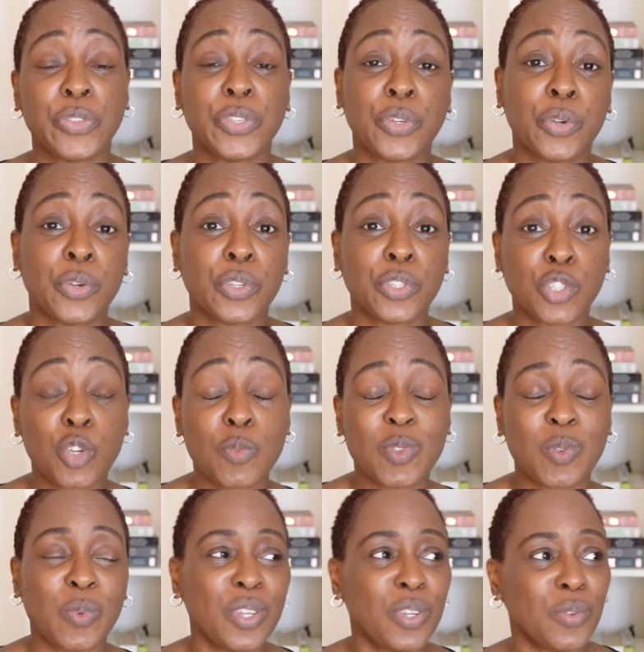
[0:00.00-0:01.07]
to cook
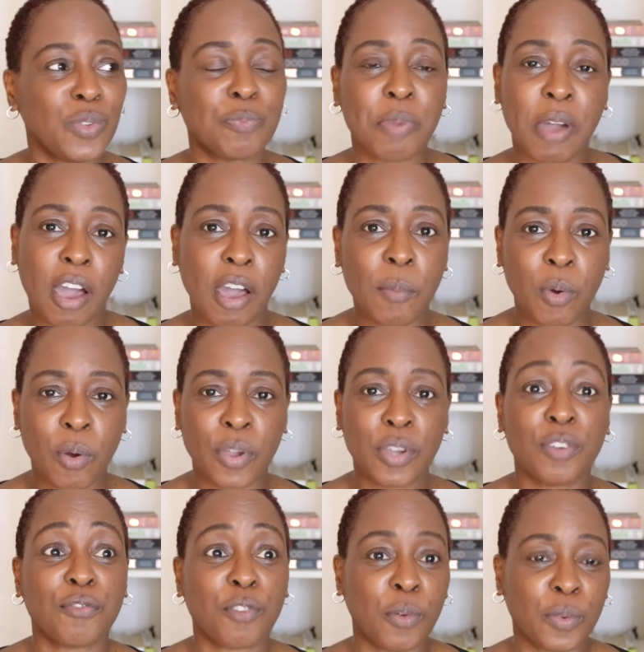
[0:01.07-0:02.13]
soups. We use palm
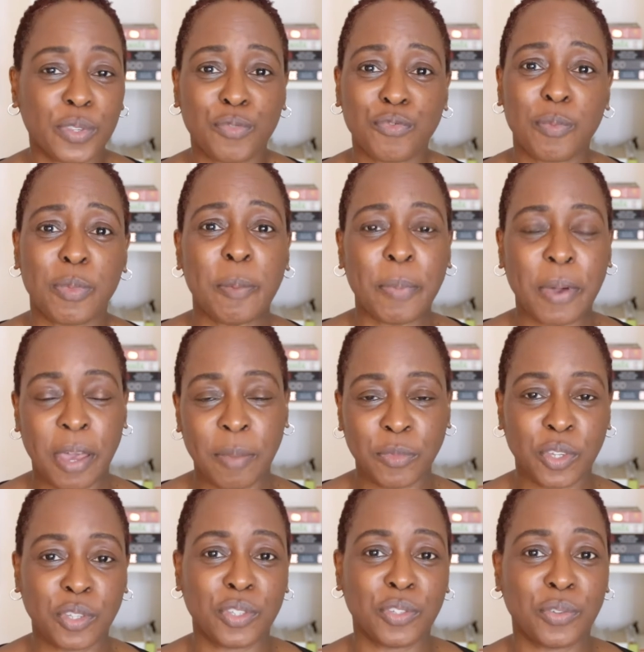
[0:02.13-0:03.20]
oil also from the palm
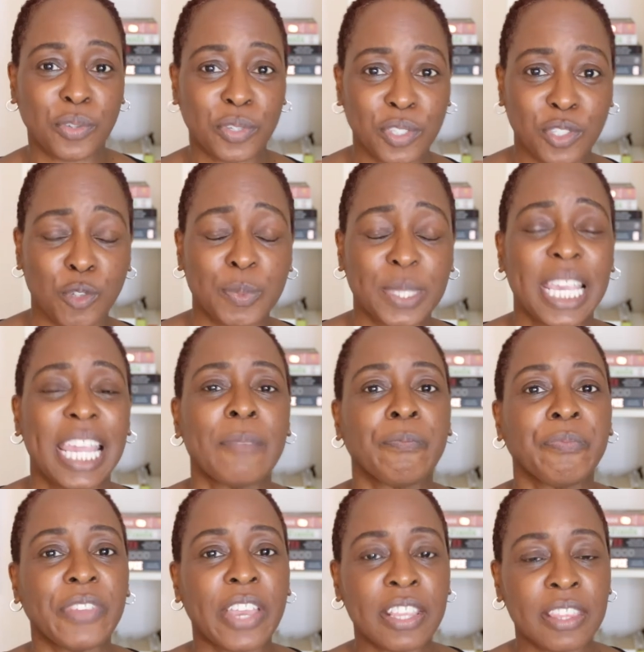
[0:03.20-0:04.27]
nut to cook soups.
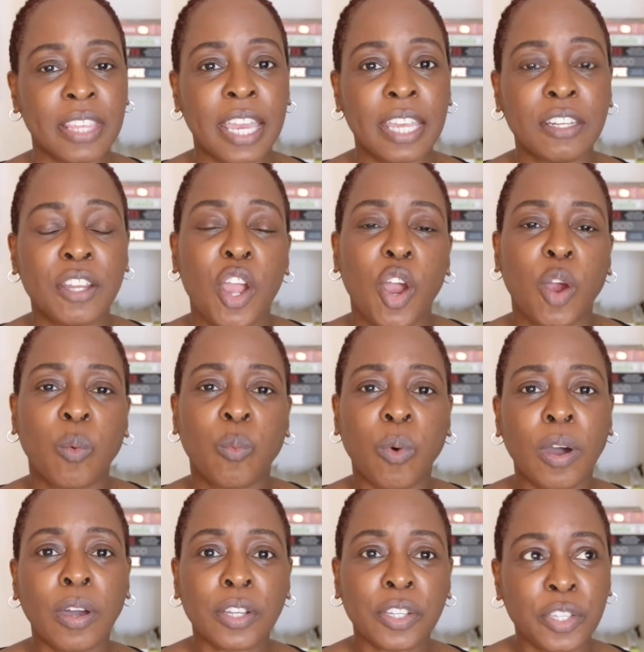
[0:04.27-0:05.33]
And then
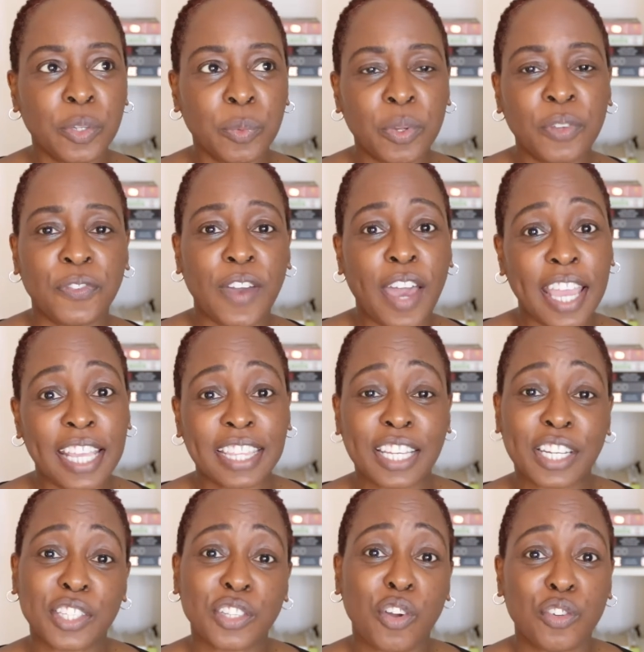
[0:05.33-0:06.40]
what you will find that
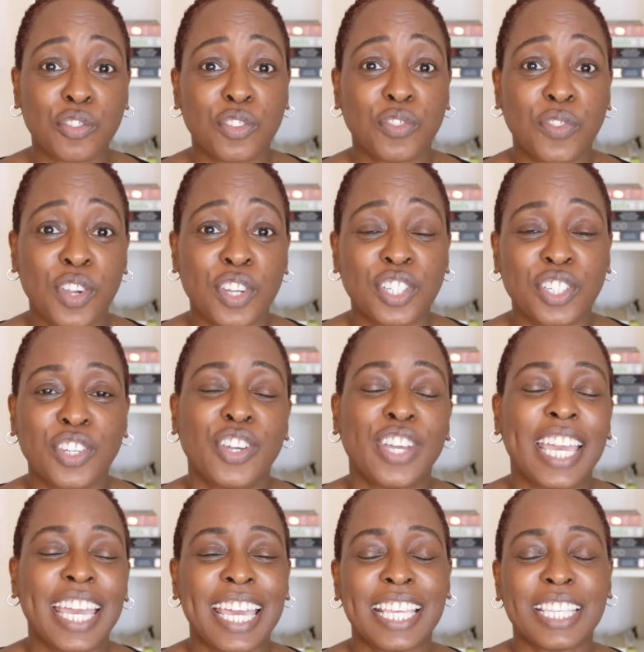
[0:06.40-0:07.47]
is controversial
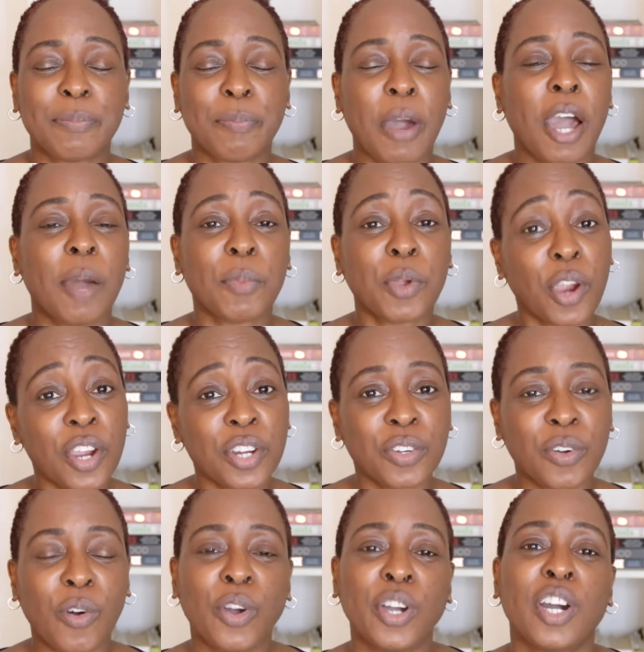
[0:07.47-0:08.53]
is palm
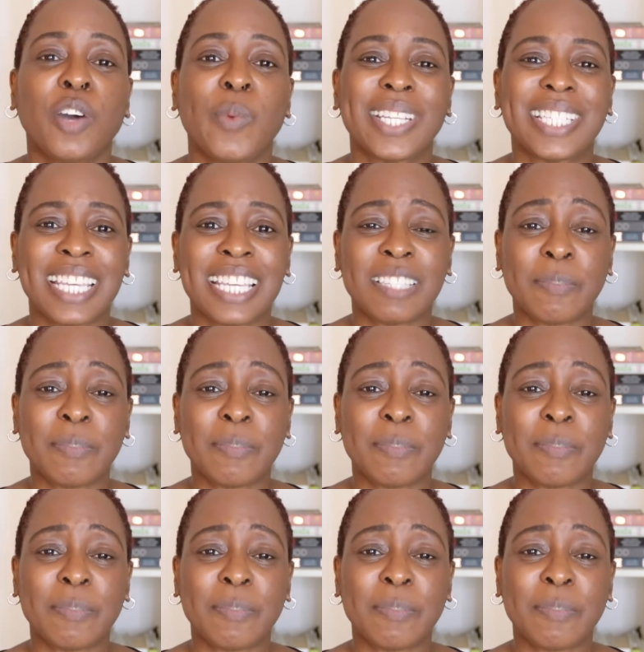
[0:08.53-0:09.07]
kernel oil, which is